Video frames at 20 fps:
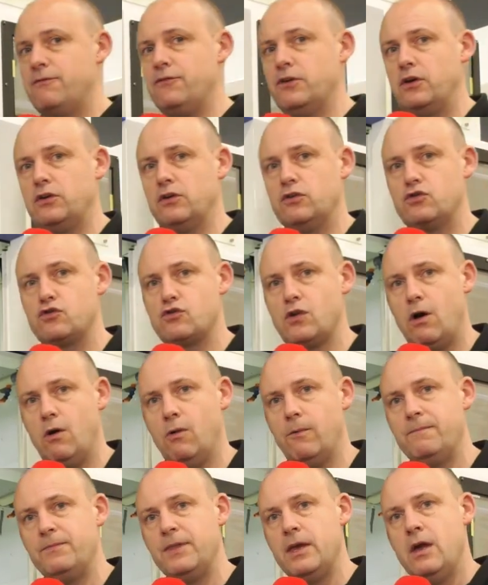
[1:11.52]
of the
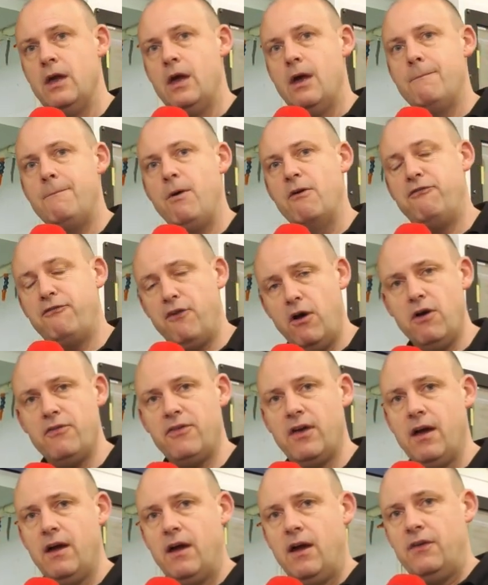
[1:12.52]
control. But
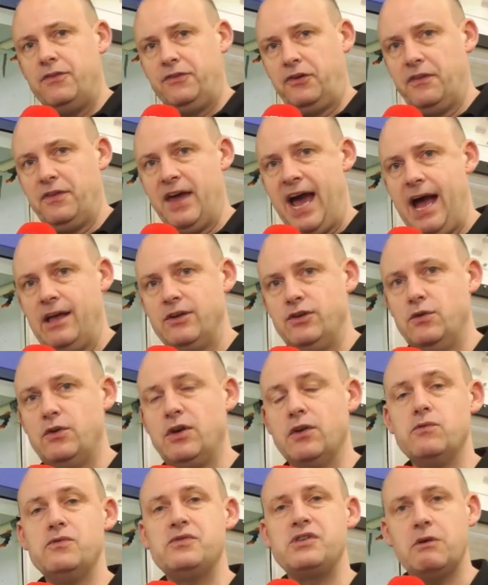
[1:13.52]
further to that, you
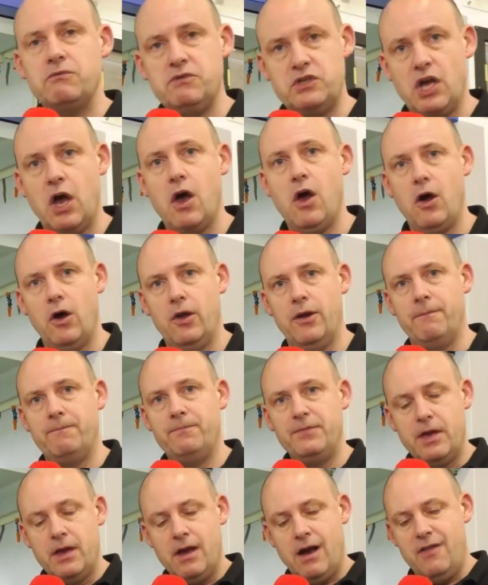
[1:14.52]
can also turn.
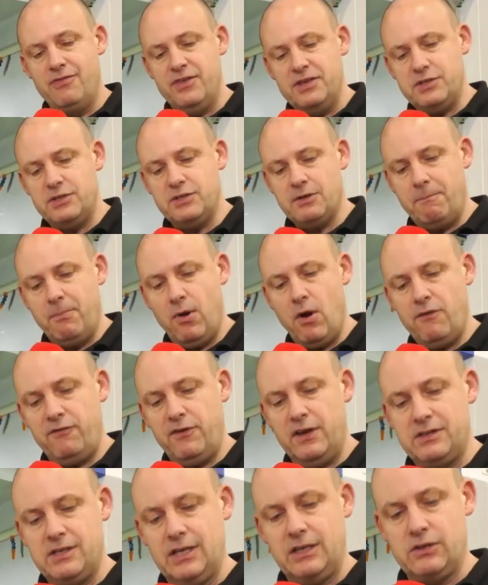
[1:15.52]
And this is a perfect